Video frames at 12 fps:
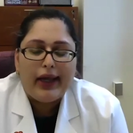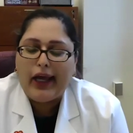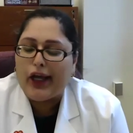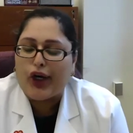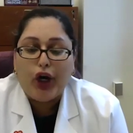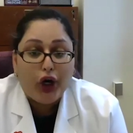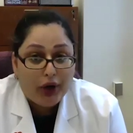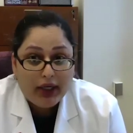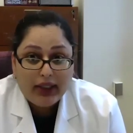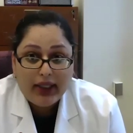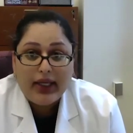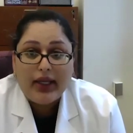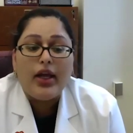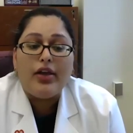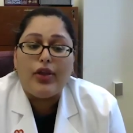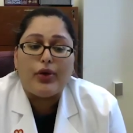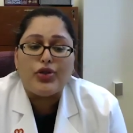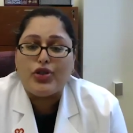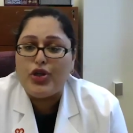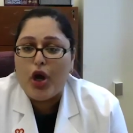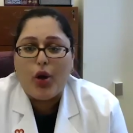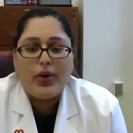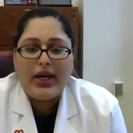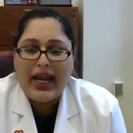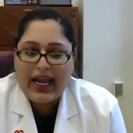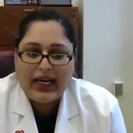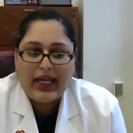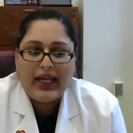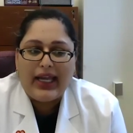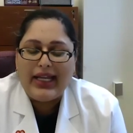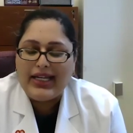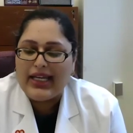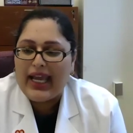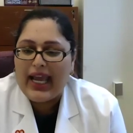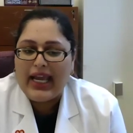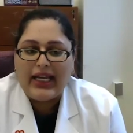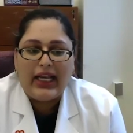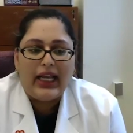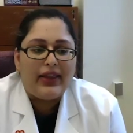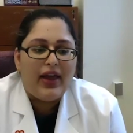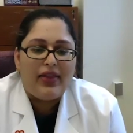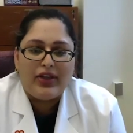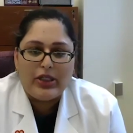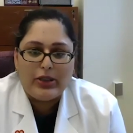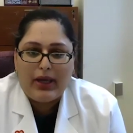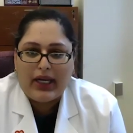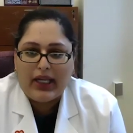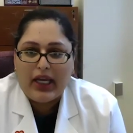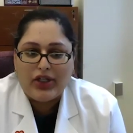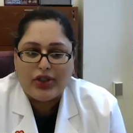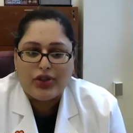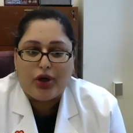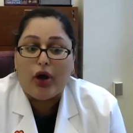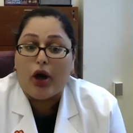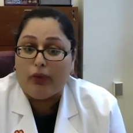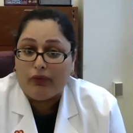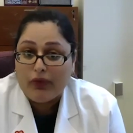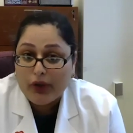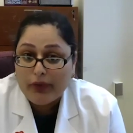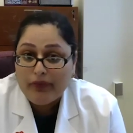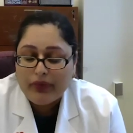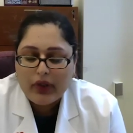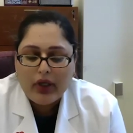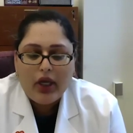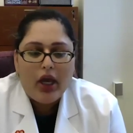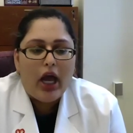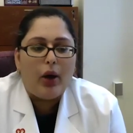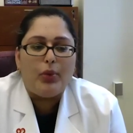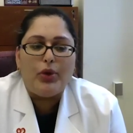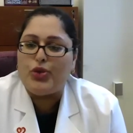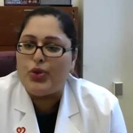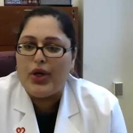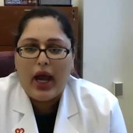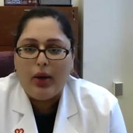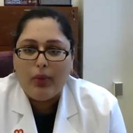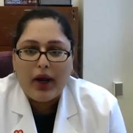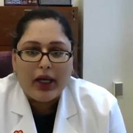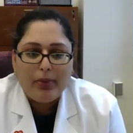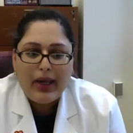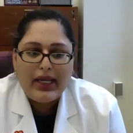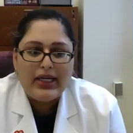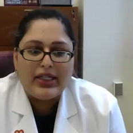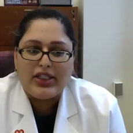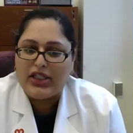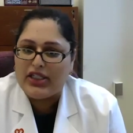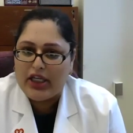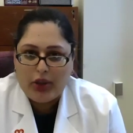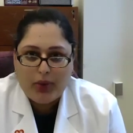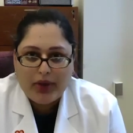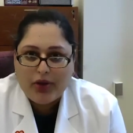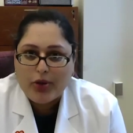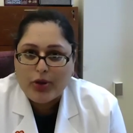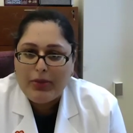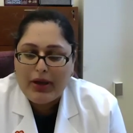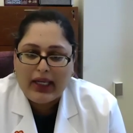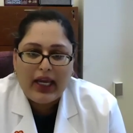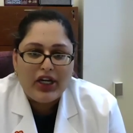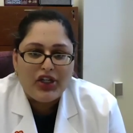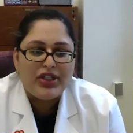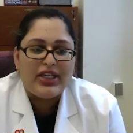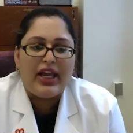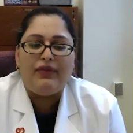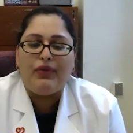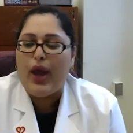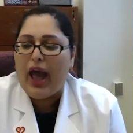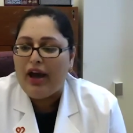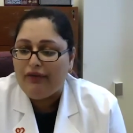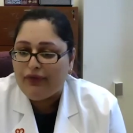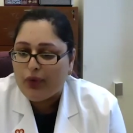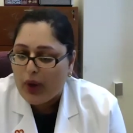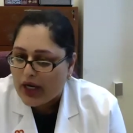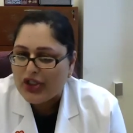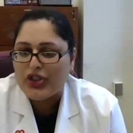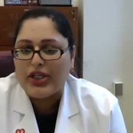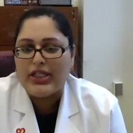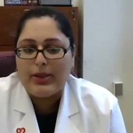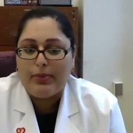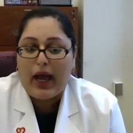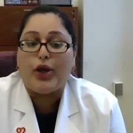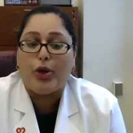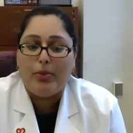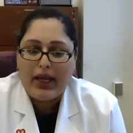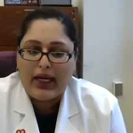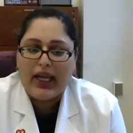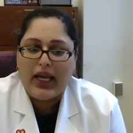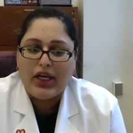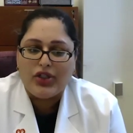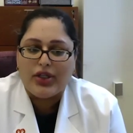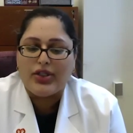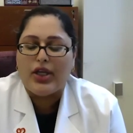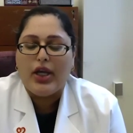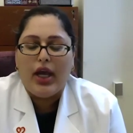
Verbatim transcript: Uh, currently, there's no data indicating that these medications are harmful. Uh, we do not recommend discontinuing those medications. If you have questions about your medications,